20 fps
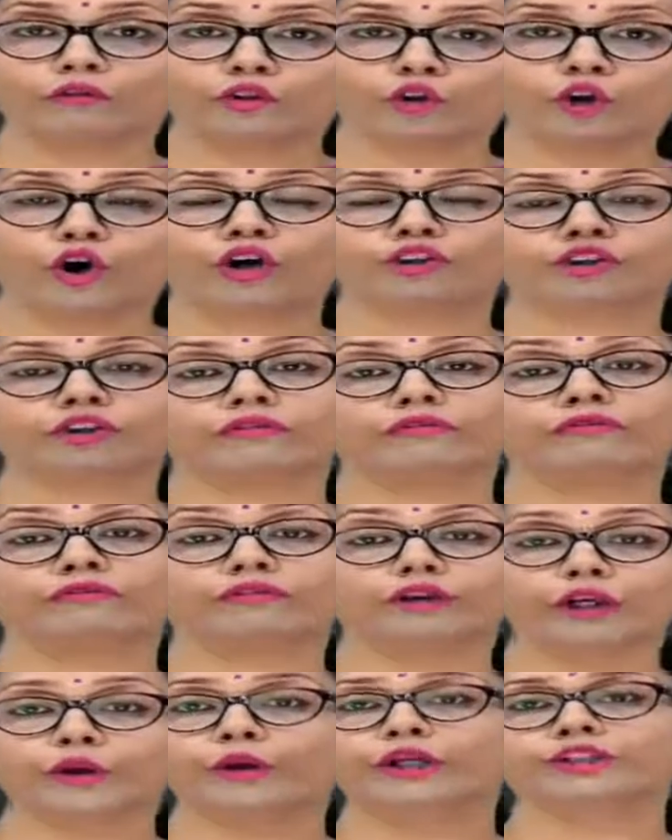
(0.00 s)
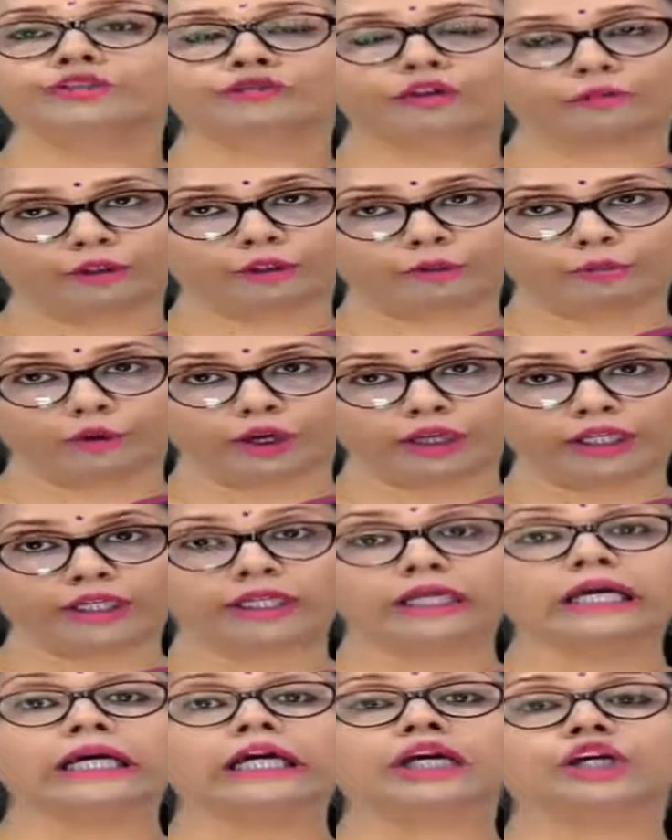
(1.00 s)
loss of fluids from the
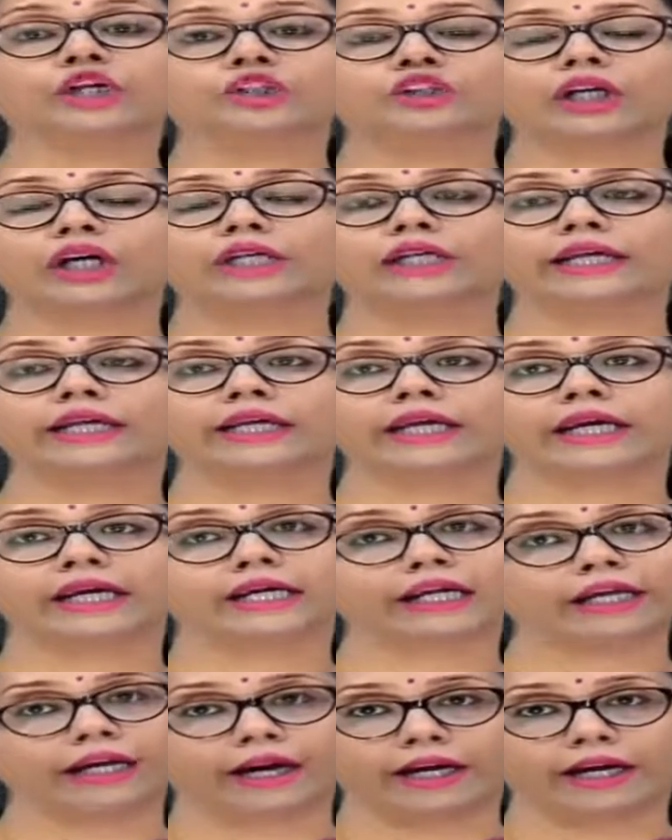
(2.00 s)
body resulting in